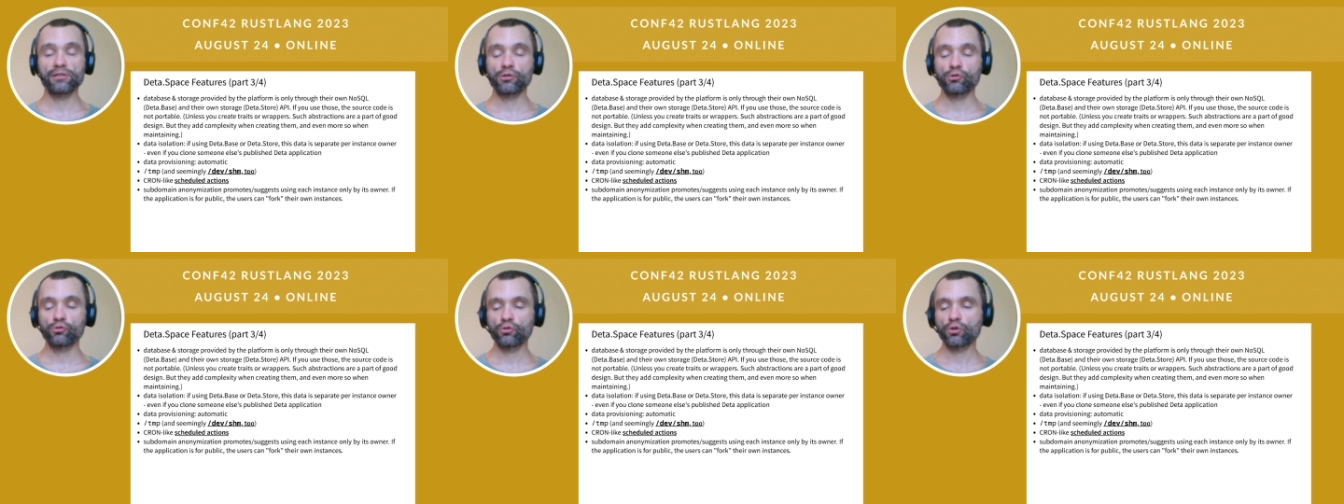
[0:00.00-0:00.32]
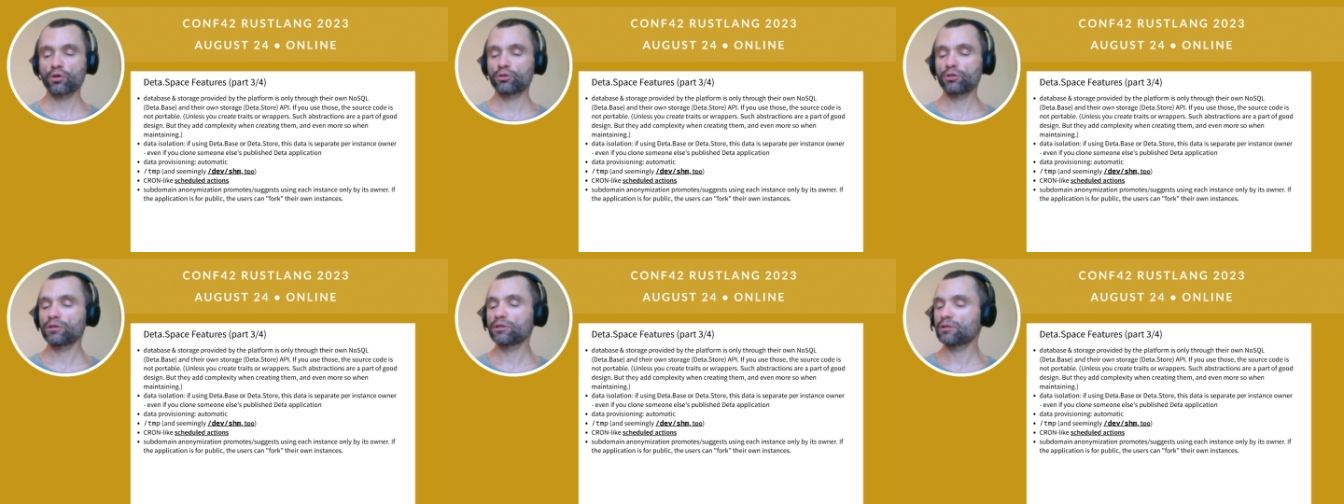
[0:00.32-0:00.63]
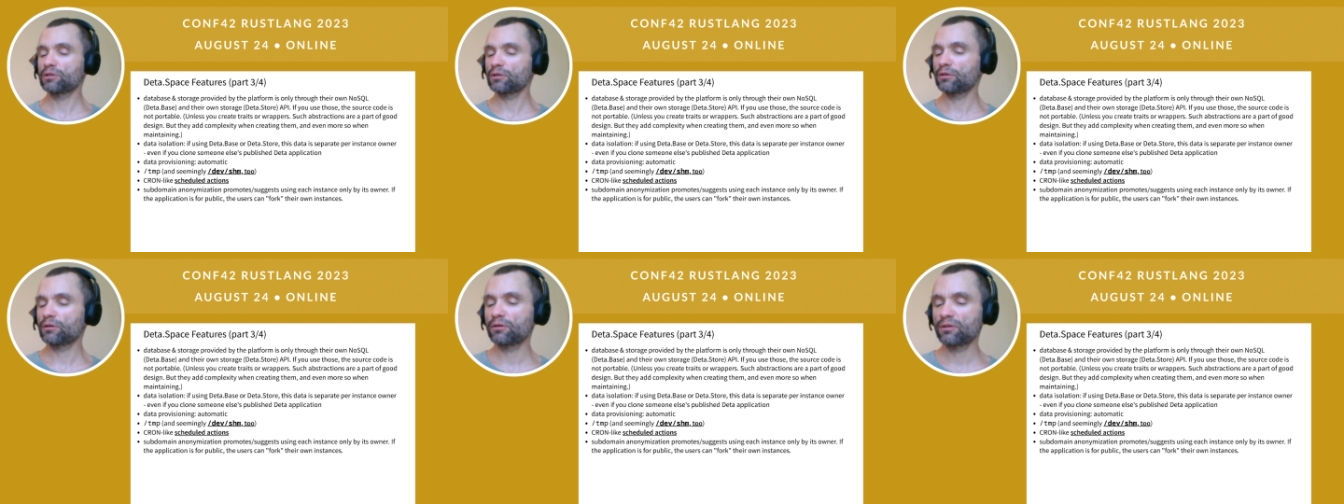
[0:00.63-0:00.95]
You don't
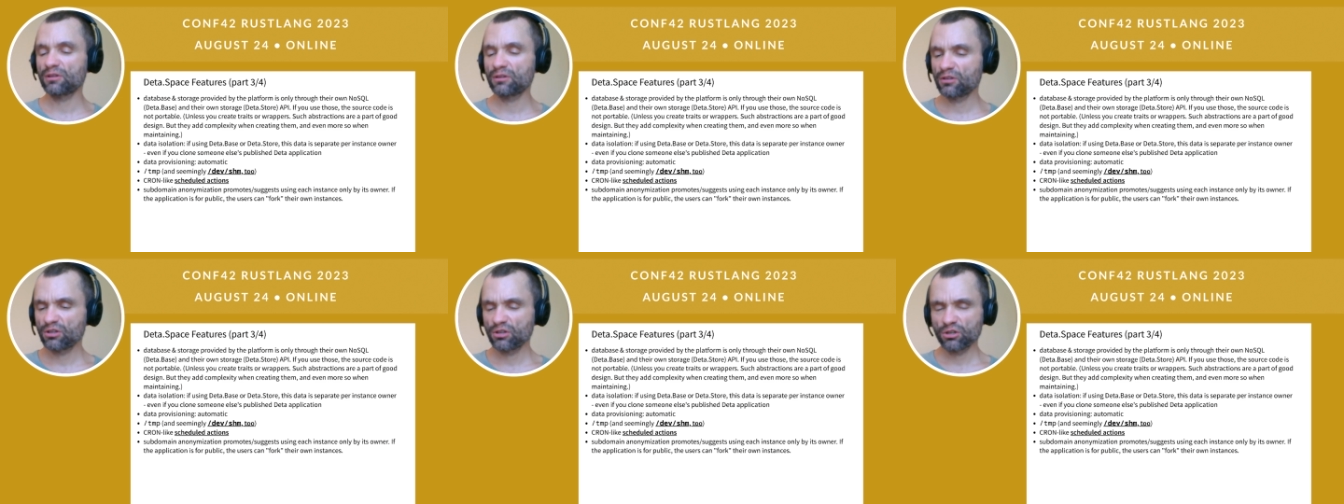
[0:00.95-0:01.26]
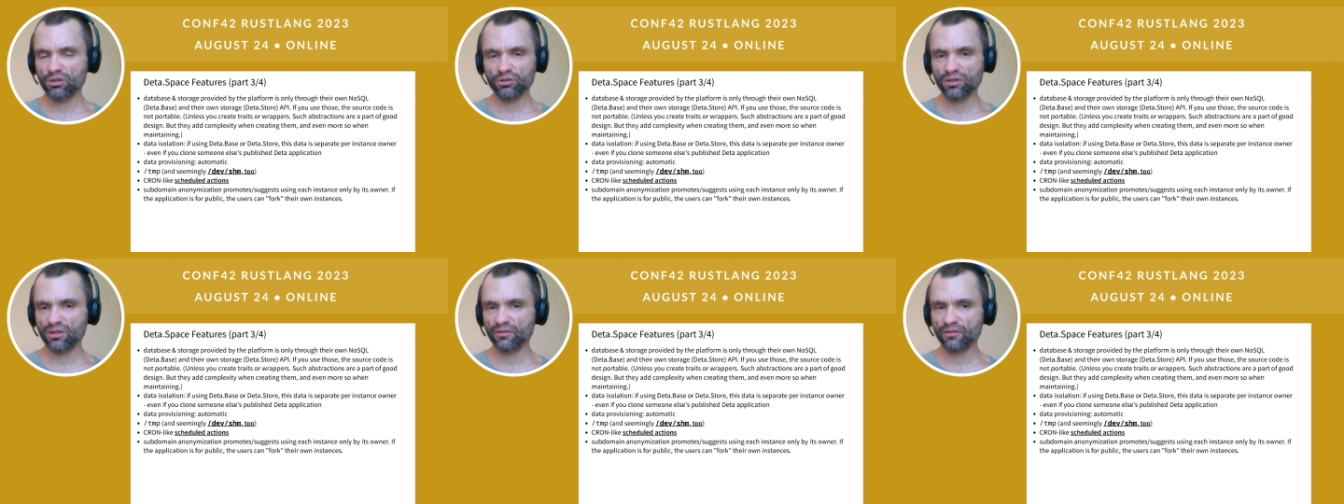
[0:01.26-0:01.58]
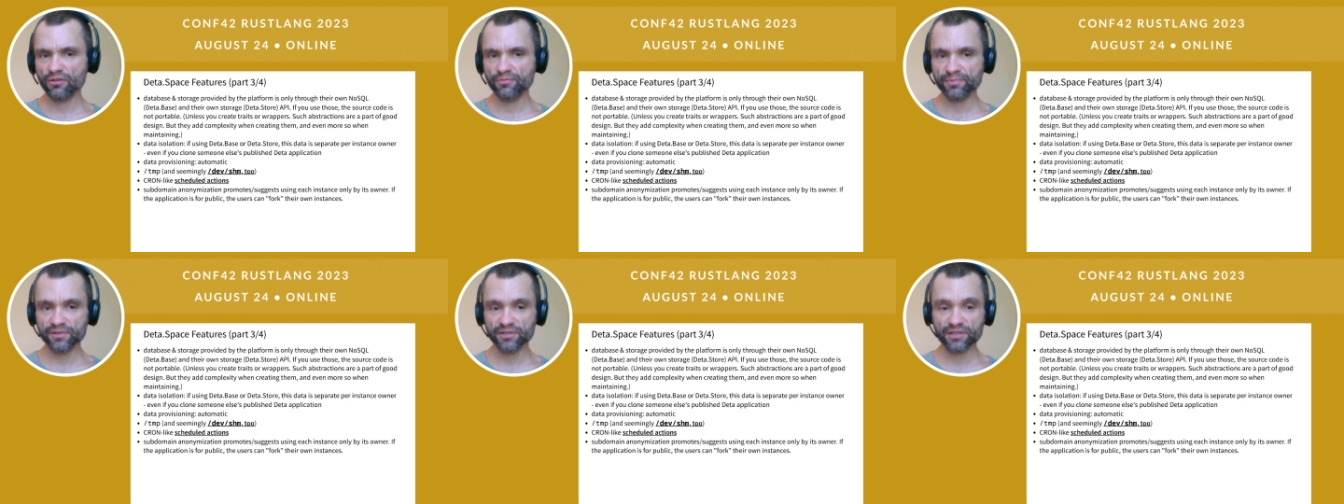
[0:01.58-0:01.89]
need uh,
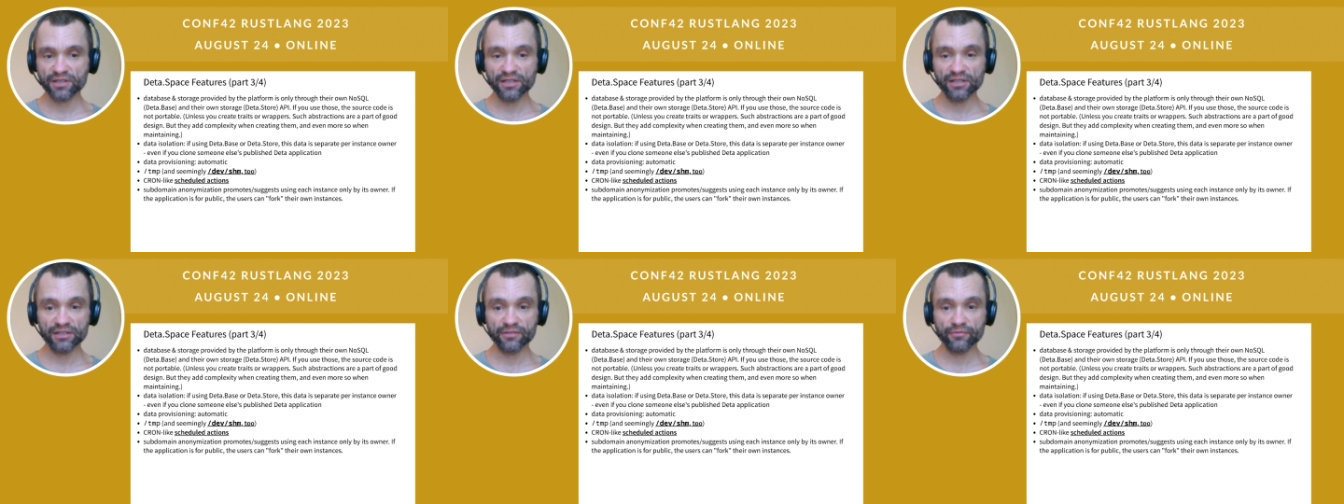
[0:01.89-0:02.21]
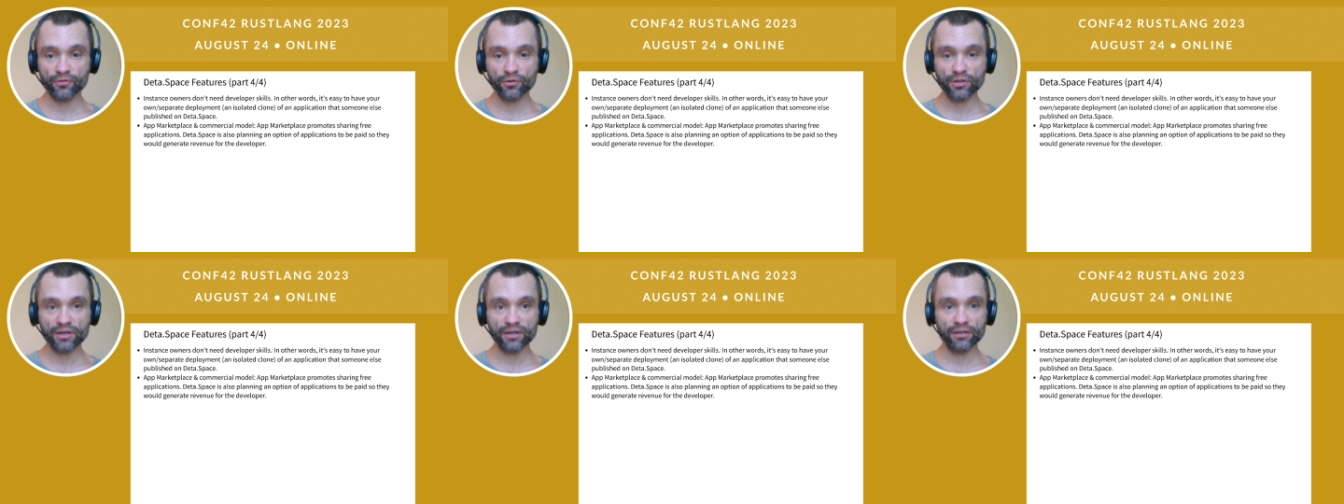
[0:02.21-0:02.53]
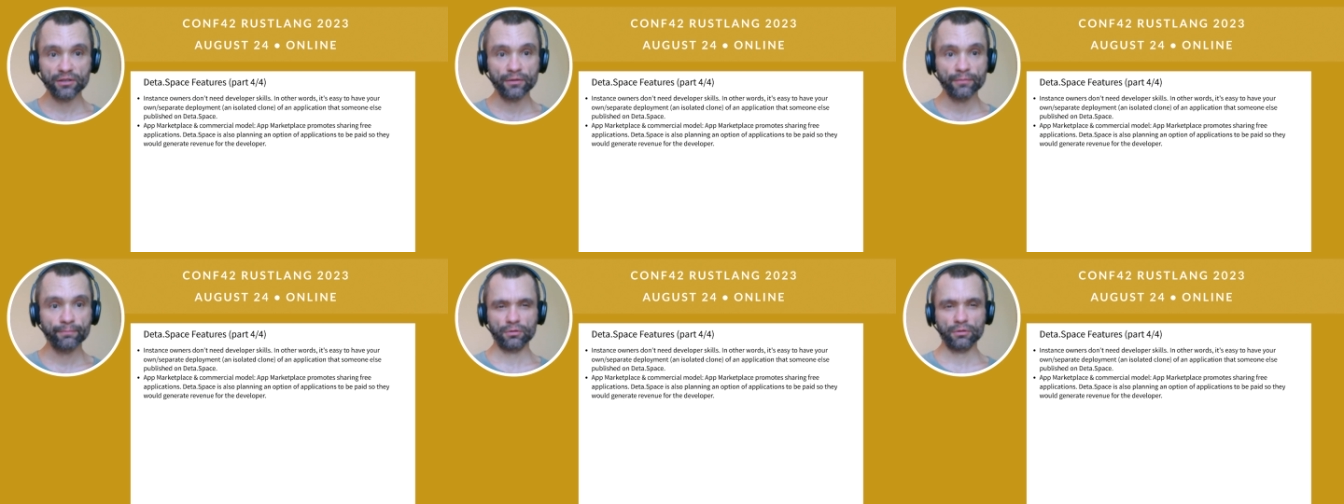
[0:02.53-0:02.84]
developer skills for that.